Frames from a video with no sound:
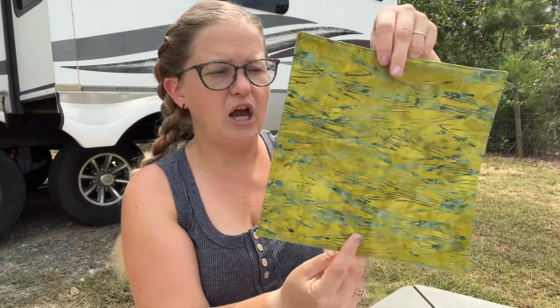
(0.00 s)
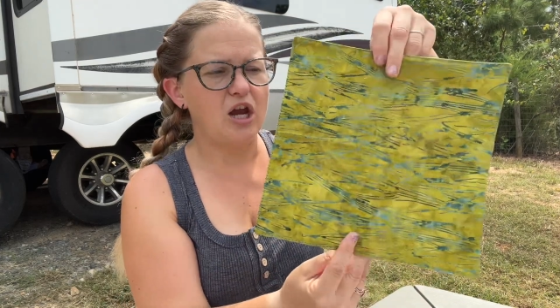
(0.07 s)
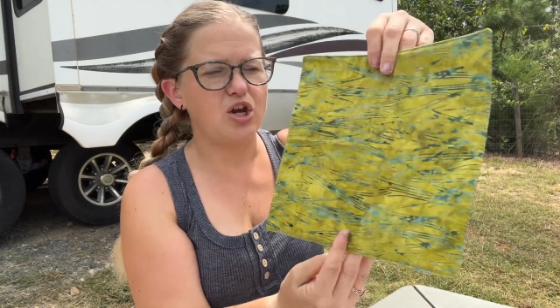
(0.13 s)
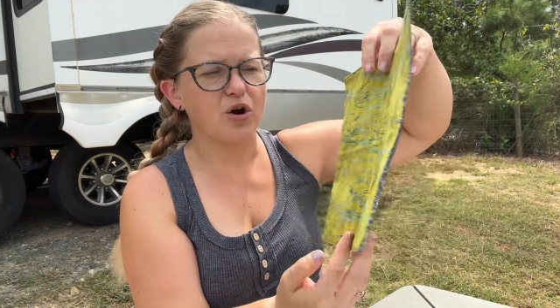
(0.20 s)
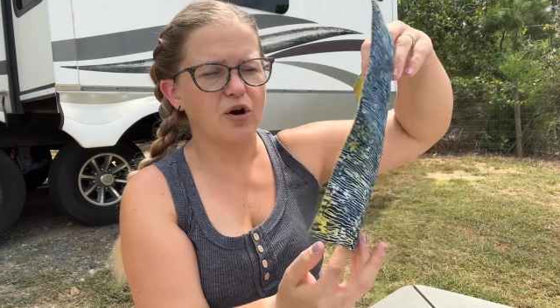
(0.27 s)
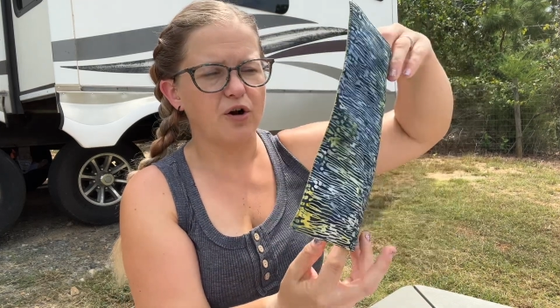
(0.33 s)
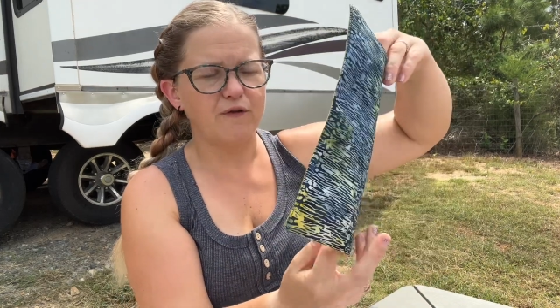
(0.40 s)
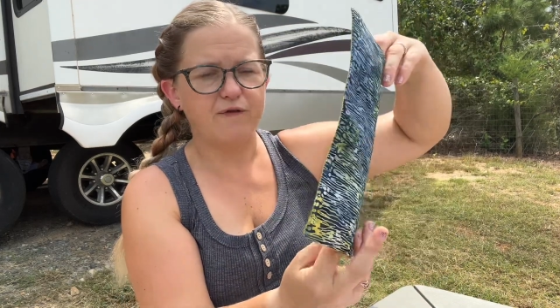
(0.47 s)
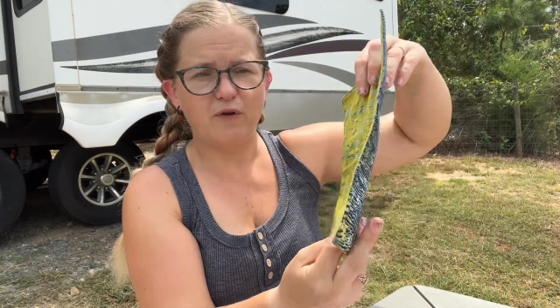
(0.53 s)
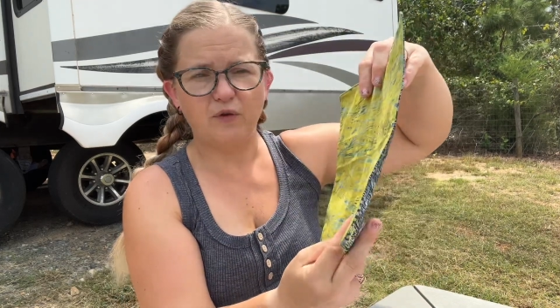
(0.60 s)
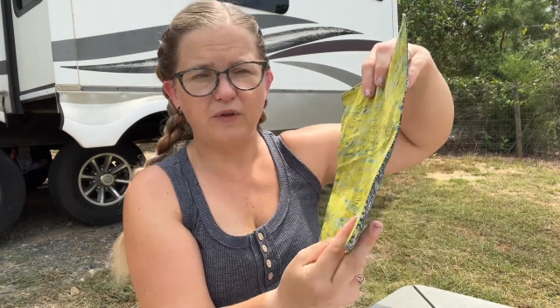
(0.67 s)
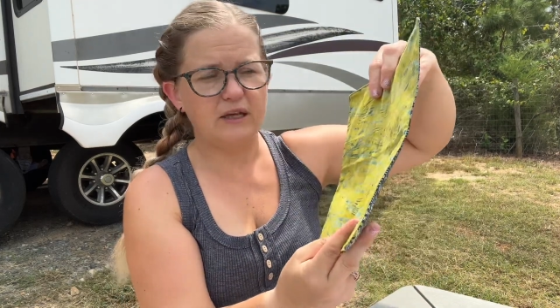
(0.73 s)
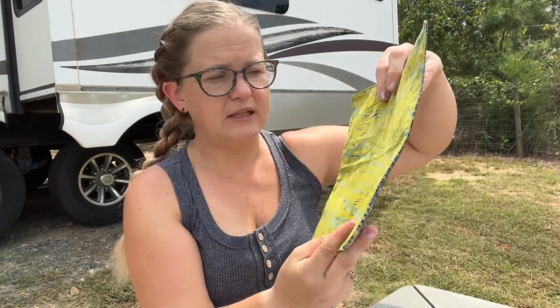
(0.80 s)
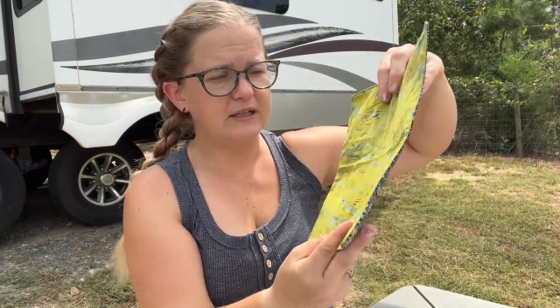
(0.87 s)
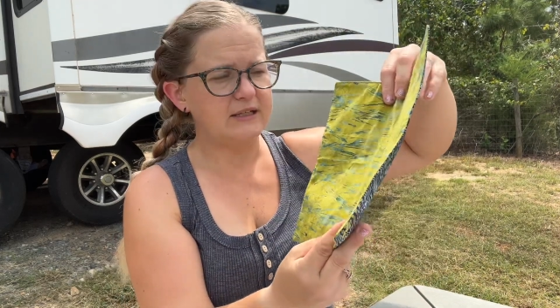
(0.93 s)
You're going to fold
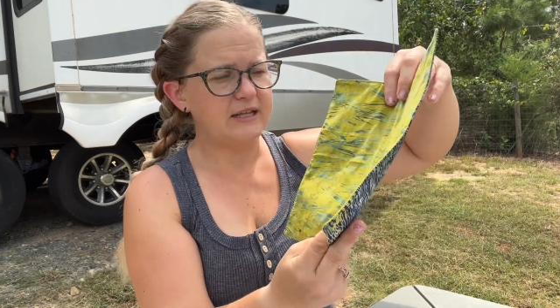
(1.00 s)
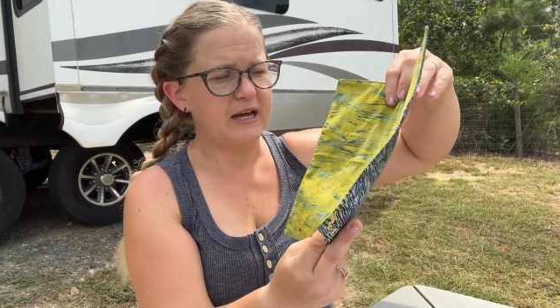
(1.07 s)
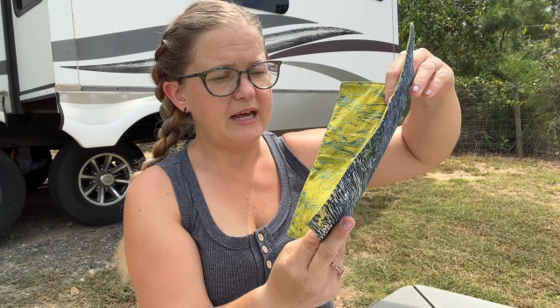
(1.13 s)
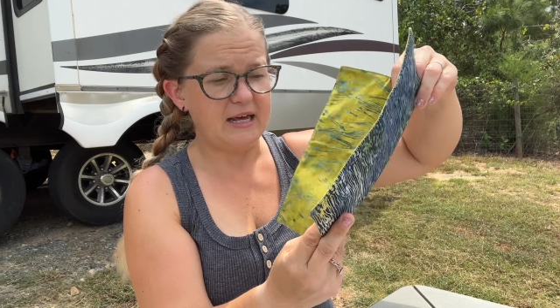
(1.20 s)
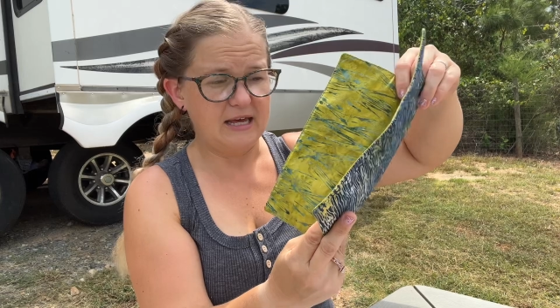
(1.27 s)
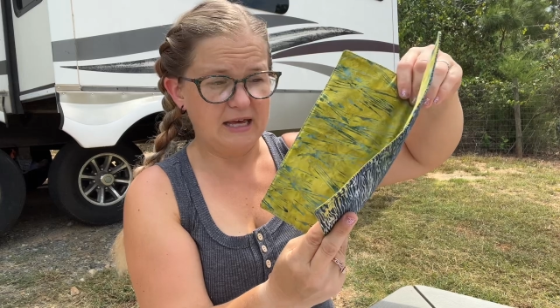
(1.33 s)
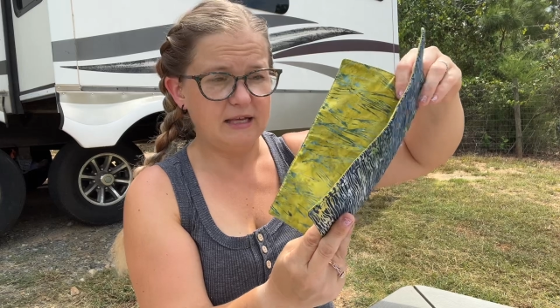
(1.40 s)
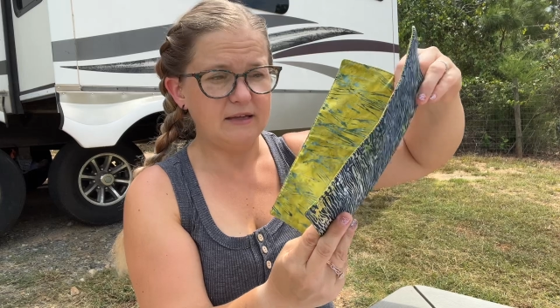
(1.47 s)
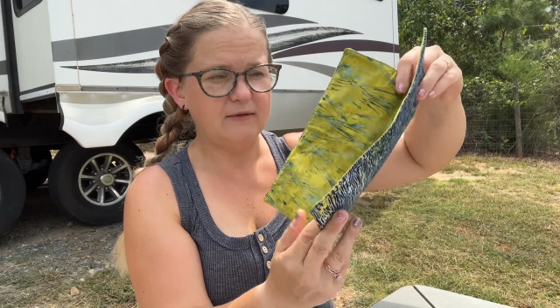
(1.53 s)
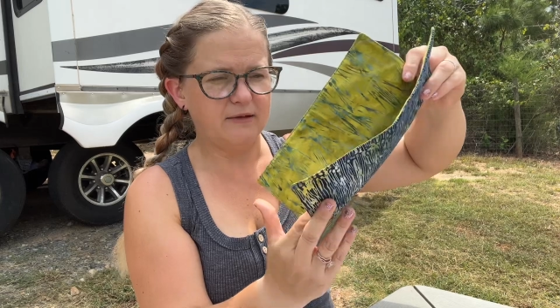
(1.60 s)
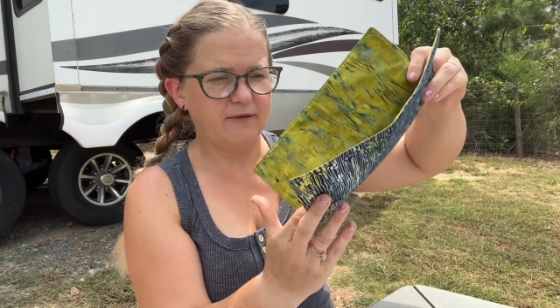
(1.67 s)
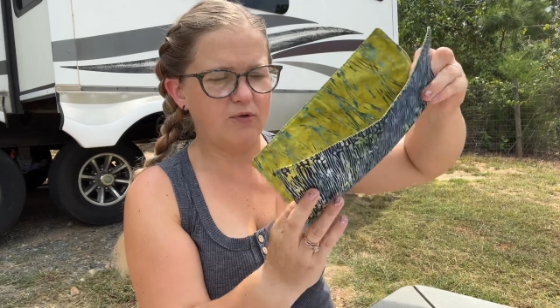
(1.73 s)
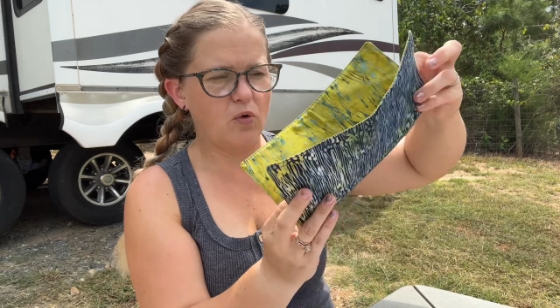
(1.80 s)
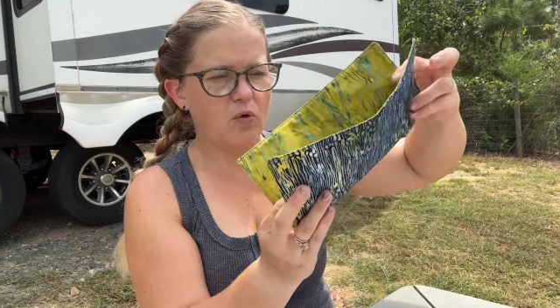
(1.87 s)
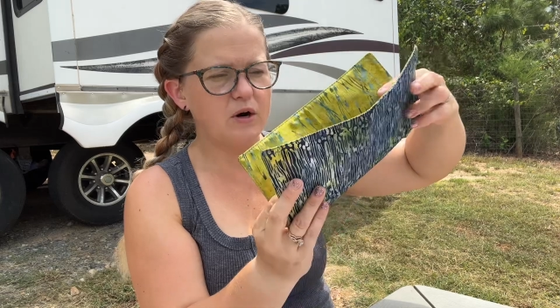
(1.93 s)
the inside in,
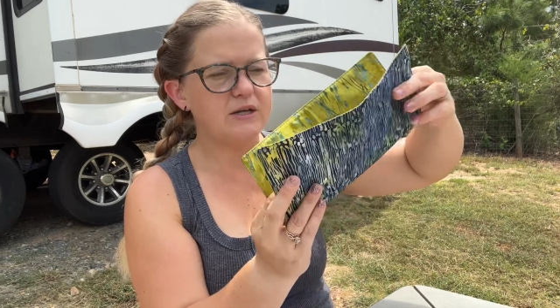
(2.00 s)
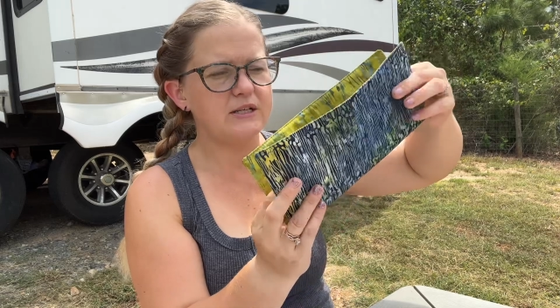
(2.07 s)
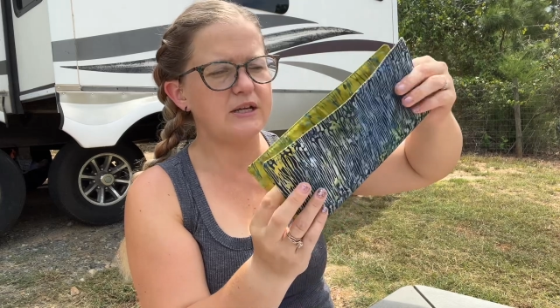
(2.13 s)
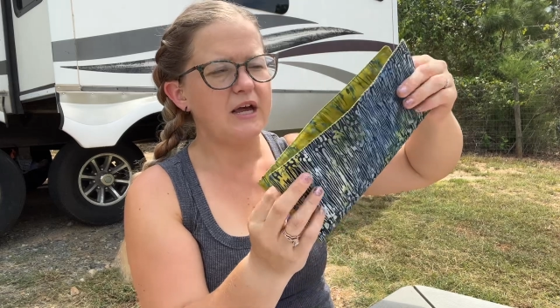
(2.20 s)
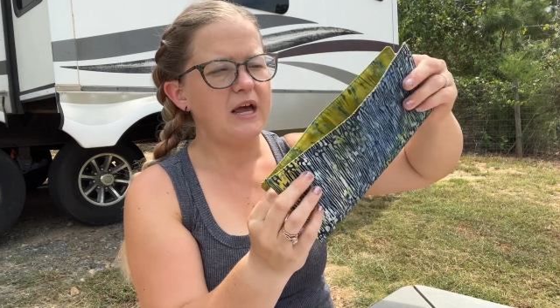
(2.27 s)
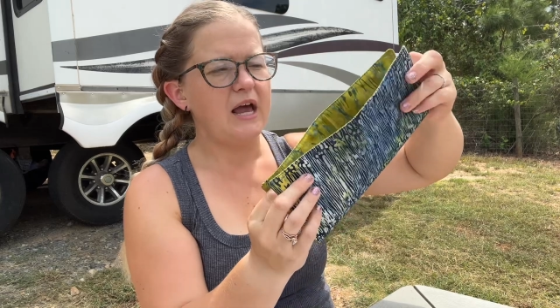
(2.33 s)
of course,